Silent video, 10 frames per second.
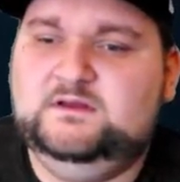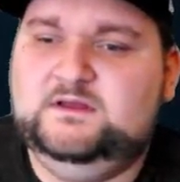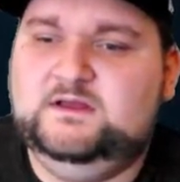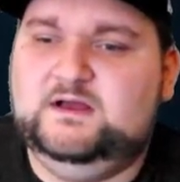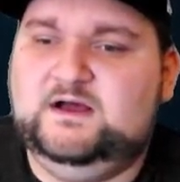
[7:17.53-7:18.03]

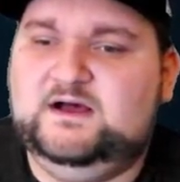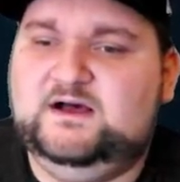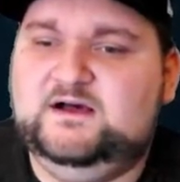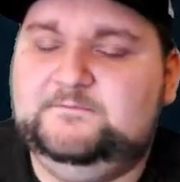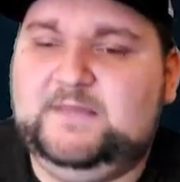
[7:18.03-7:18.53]

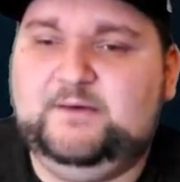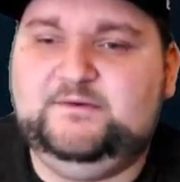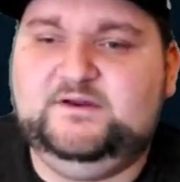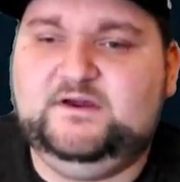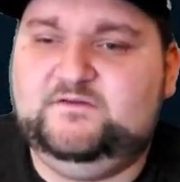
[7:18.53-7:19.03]
I would
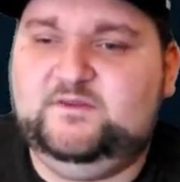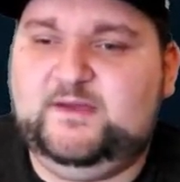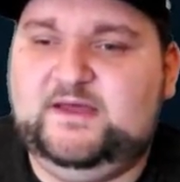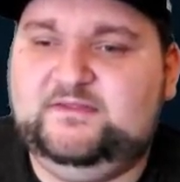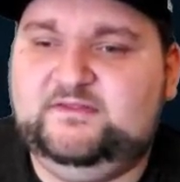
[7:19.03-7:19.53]
go for the
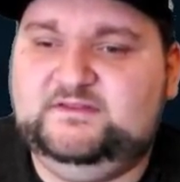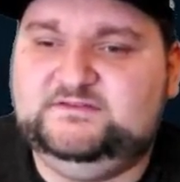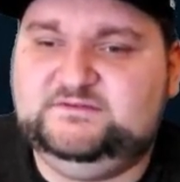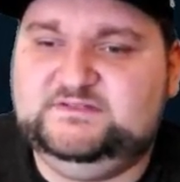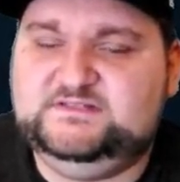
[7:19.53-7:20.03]
path of least
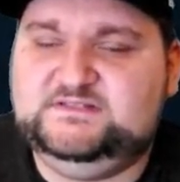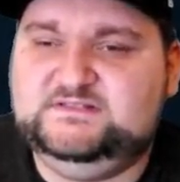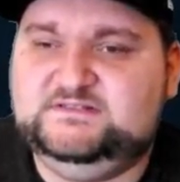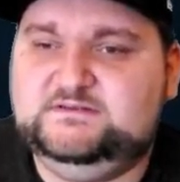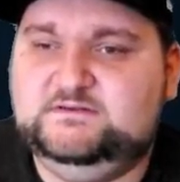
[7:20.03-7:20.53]

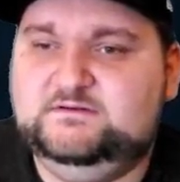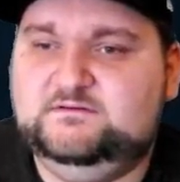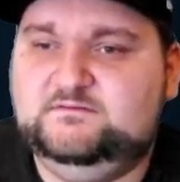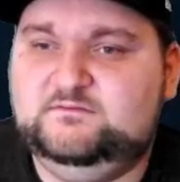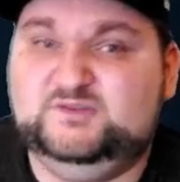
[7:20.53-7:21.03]
resistance.
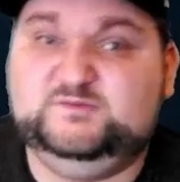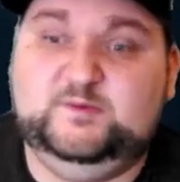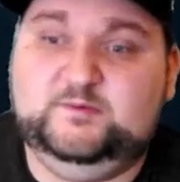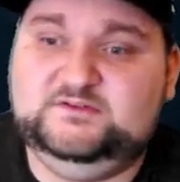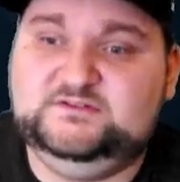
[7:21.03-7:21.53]
Most
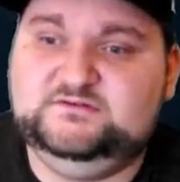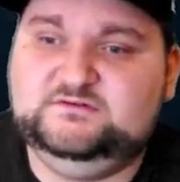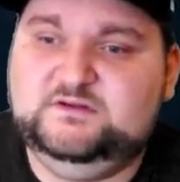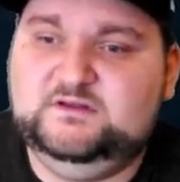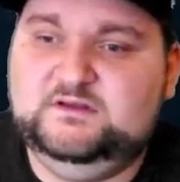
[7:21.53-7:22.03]
people do.
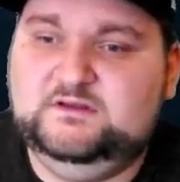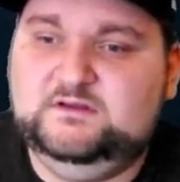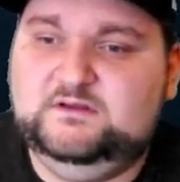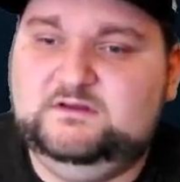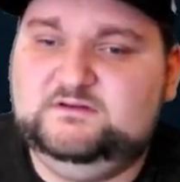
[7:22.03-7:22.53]

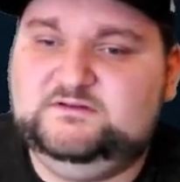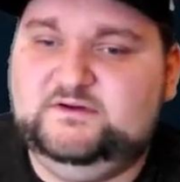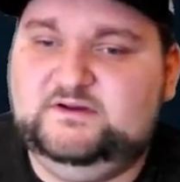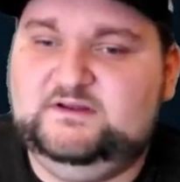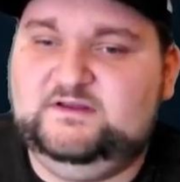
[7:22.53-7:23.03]
So
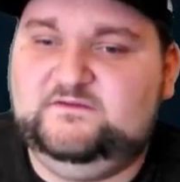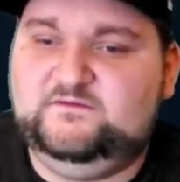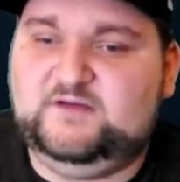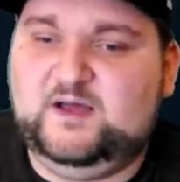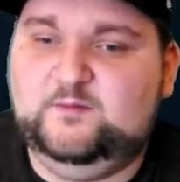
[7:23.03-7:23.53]
if
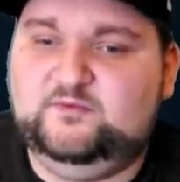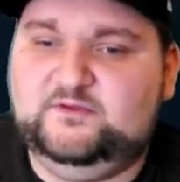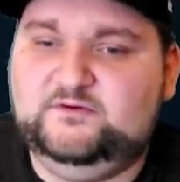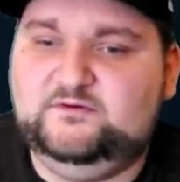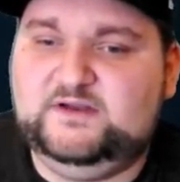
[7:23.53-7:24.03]
I'm
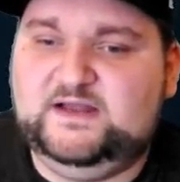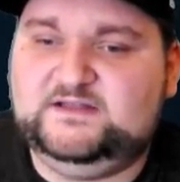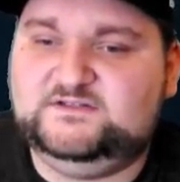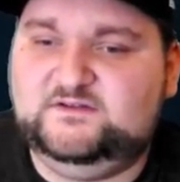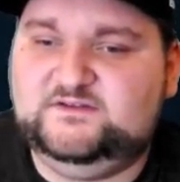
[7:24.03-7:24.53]
blue and I
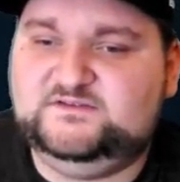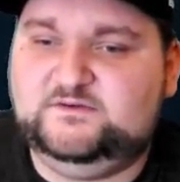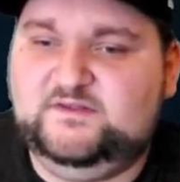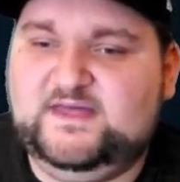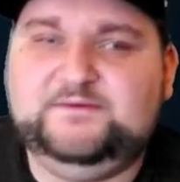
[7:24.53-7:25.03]
control this one
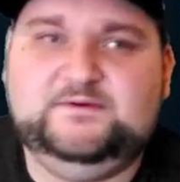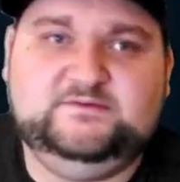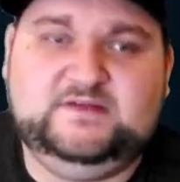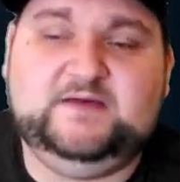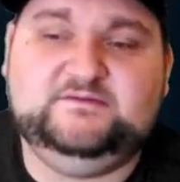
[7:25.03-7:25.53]
and that one when
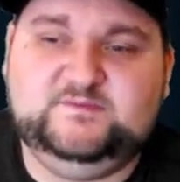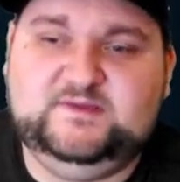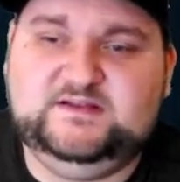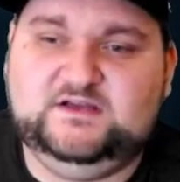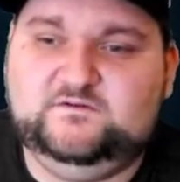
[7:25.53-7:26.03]
I was made to
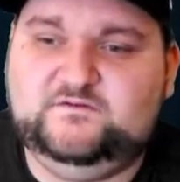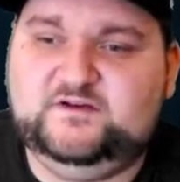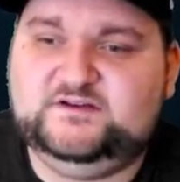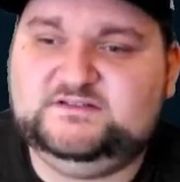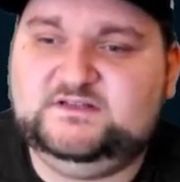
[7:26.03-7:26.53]
go
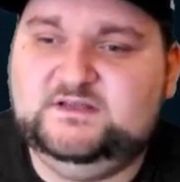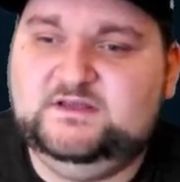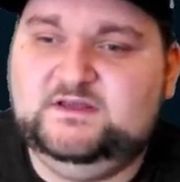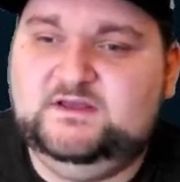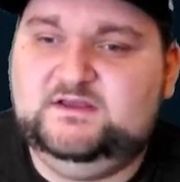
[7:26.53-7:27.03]
first,
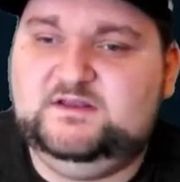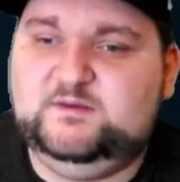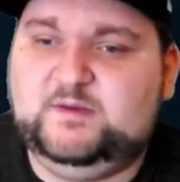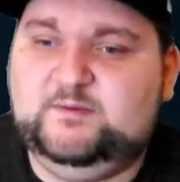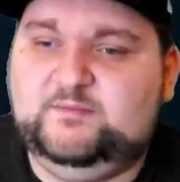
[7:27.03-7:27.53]

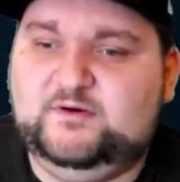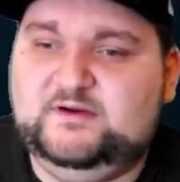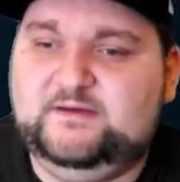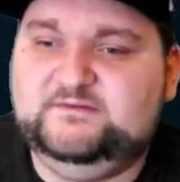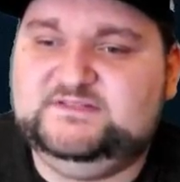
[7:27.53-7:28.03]
my opponent, I
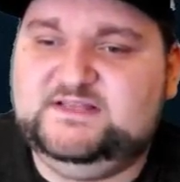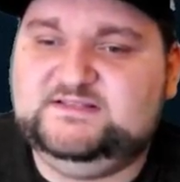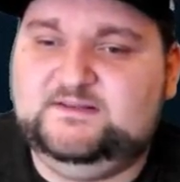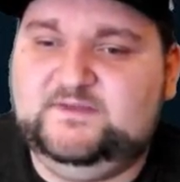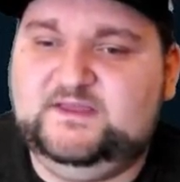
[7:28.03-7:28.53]
would send
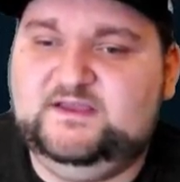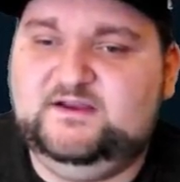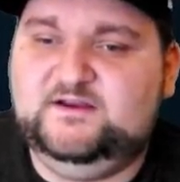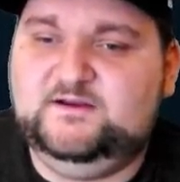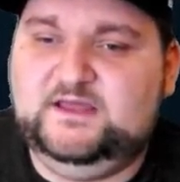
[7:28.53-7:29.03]
something
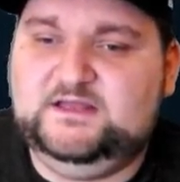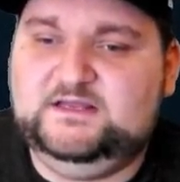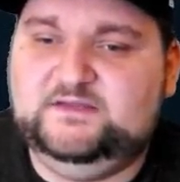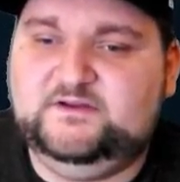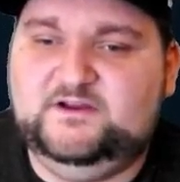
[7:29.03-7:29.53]
here in
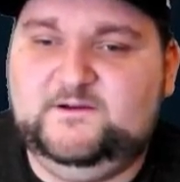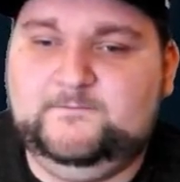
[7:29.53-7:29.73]
either.